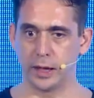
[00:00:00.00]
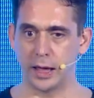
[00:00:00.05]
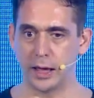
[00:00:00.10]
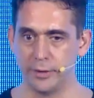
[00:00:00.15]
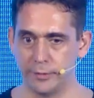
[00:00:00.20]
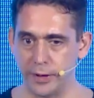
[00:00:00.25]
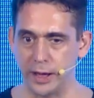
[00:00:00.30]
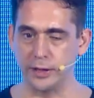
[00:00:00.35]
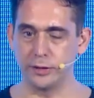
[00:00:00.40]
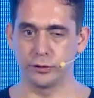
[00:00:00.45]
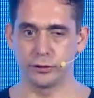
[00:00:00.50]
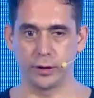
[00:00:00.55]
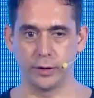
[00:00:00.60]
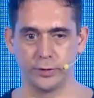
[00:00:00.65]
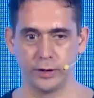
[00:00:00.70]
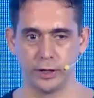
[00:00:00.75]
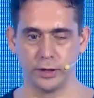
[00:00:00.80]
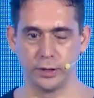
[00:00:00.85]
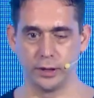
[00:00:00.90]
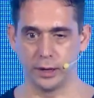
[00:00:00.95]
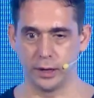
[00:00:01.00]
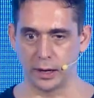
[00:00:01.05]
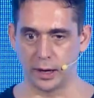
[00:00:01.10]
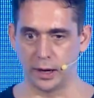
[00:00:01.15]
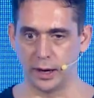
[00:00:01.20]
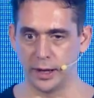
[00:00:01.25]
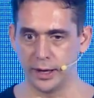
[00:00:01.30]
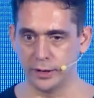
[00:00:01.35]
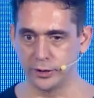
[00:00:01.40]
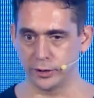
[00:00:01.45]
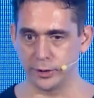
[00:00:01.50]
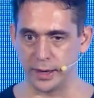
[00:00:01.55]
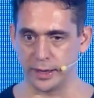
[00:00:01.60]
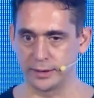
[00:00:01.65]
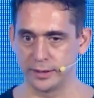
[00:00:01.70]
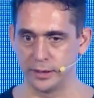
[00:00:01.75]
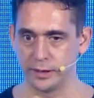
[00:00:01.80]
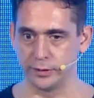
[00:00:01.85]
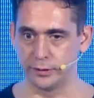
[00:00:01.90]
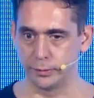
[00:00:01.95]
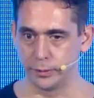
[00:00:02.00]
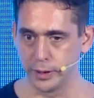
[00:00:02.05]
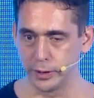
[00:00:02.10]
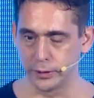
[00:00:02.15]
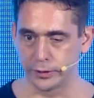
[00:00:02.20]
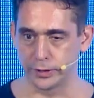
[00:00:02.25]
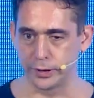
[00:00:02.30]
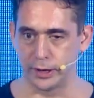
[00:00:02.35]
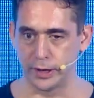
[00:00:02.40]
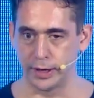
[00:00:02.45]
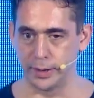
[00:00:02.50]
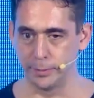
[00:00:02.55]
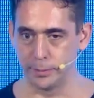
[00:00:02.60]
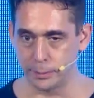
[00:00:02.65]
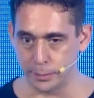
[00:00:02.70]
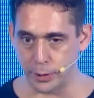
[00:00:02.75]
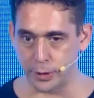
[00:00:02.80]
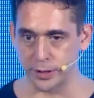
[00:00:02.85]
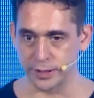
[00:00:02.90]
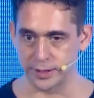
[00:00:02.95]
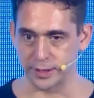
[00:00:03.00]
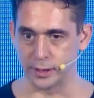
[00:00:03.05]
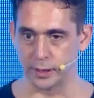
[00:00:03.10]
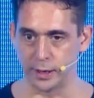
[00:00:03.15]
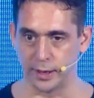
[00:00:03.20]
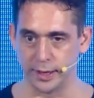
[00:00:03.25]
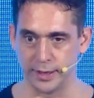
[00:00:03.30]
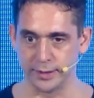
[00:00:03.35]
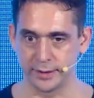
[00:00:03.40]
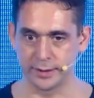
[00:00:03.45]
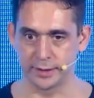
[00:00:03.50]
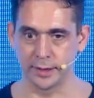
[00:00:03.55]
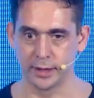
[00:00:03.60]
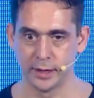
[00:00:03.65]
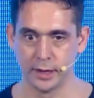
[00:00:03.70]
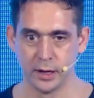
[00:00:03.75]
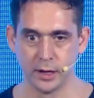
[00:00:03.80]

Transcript: event-driven, interactive, real-time, personalized,